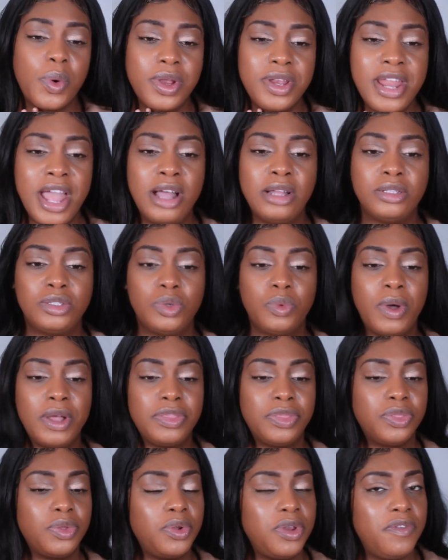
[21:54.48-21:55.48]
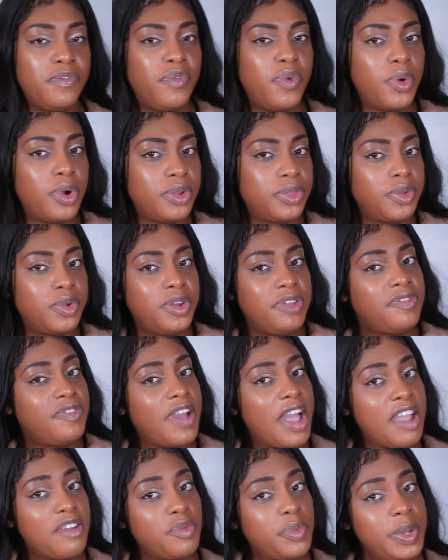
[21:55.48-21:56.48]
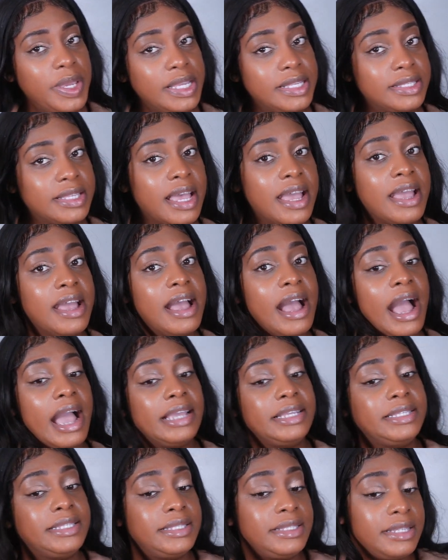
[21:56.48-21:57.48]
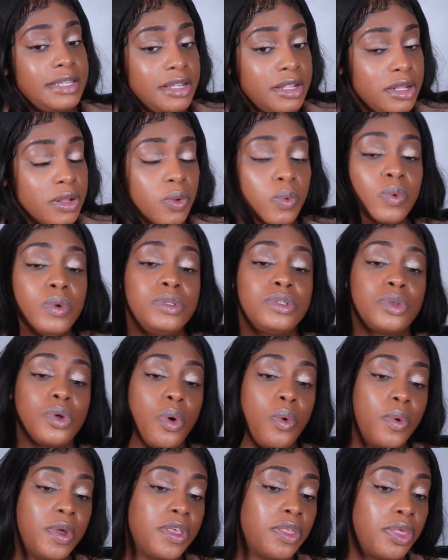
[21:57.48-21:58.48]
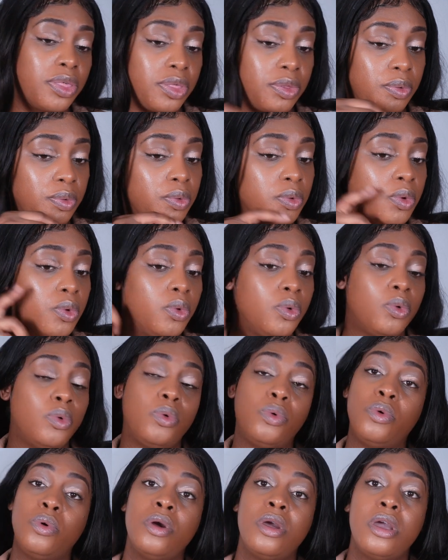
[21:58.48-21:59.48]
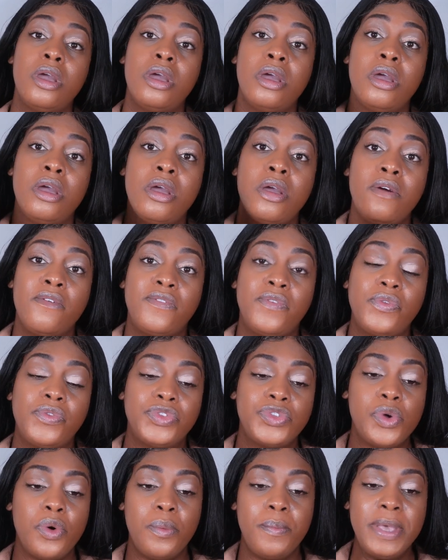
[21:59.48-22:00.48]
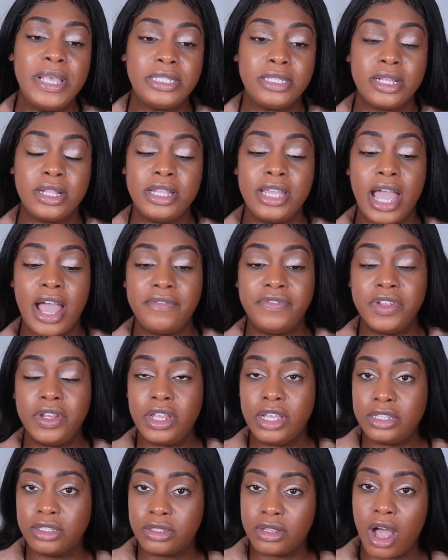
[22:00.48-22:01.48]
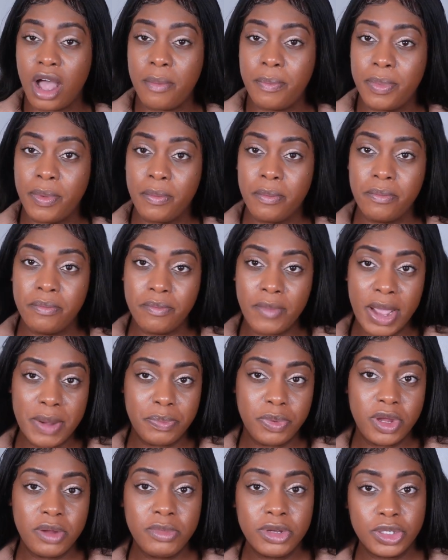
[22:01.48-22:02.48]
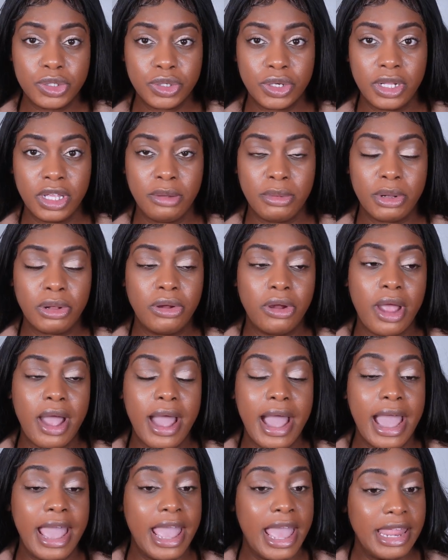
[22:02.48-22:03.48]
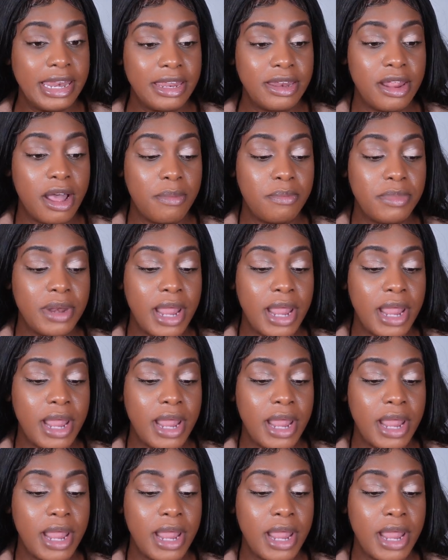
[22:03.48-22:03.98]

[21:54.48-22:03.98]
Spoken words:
now to what, 34, 35 weeks, I still was going through. So basically, after they stopped my premature labor, I ended up